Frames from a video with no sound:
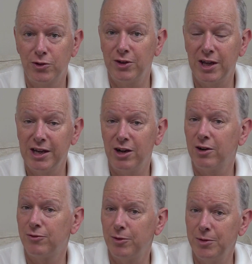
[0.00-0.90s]
today
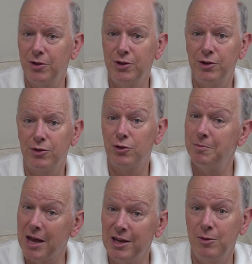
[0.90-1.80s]
are familiar to
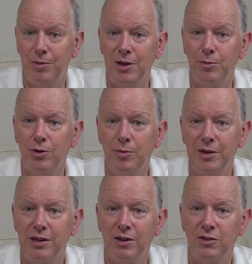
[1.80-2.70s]
many people
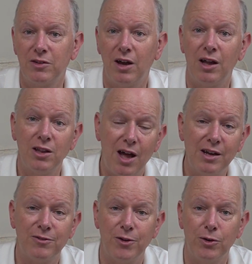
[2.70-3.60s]
because a lot
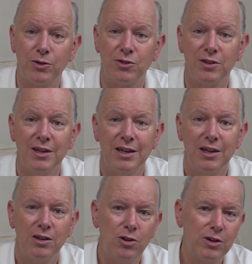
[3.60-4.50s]
of folks
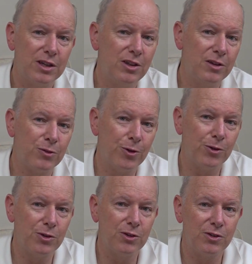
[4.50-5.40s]
look at these
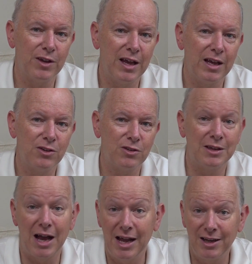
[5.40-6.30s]
verses as
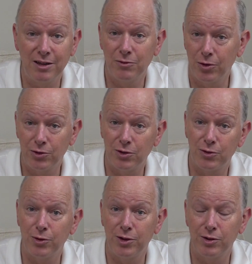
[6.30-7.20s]
guiding verses
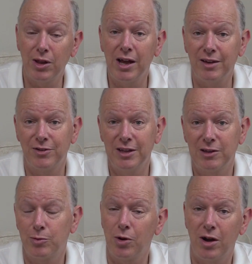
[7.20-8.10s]
for their life, and
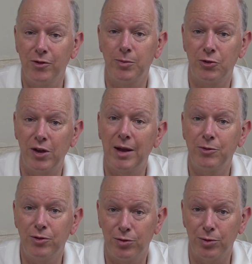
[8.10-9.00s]
that's Proverbs
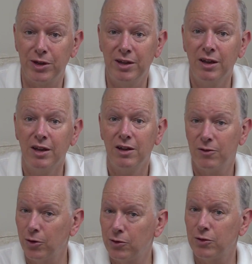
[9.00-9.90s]
chapter 3,
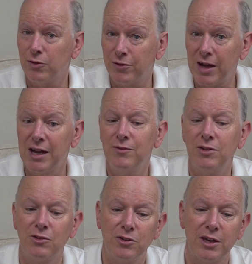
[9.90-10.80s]
verses 5
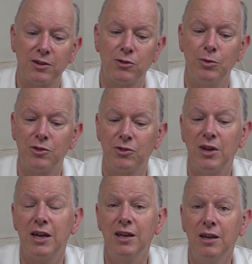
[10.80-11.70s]
and 6, which
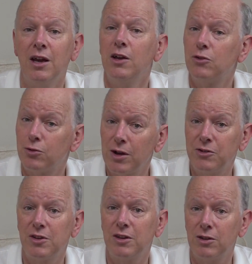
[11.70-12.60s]
say,
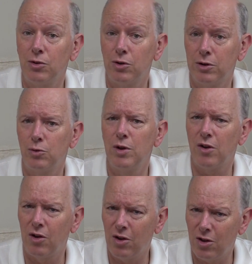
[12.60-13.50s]
Trust in the Lord with
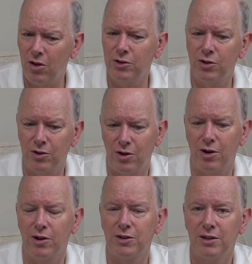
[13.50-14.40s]
all your
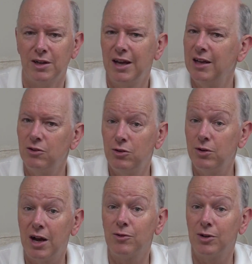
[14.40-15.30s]
heart, and do
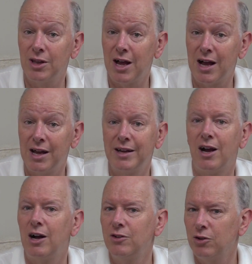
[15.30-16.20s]
not rely
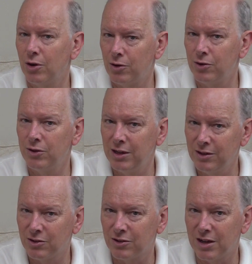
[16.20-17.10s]
on your own
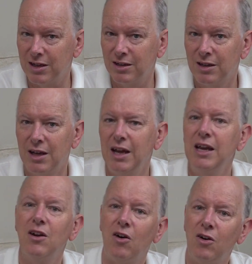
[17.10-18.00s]
insight.
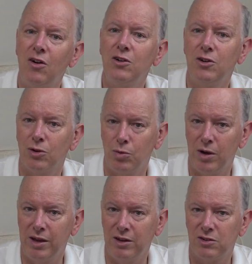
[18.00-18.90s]
In all your
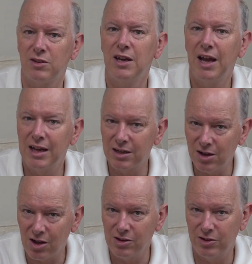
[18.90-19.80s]
ways,
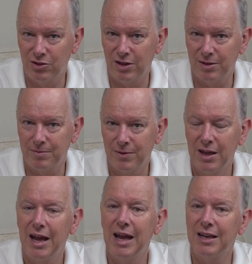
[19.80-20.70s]
acknowledge him,
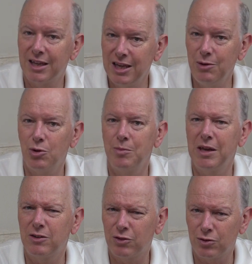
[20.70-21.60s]
and he will
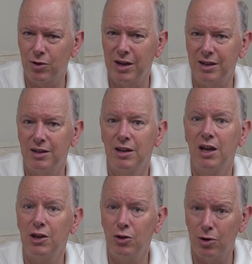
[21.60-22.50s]
make straight
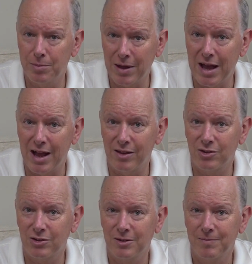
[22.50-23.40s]
your
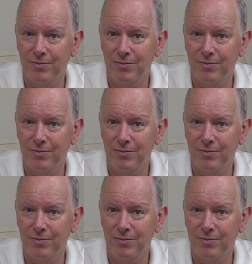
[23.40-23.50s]
paths.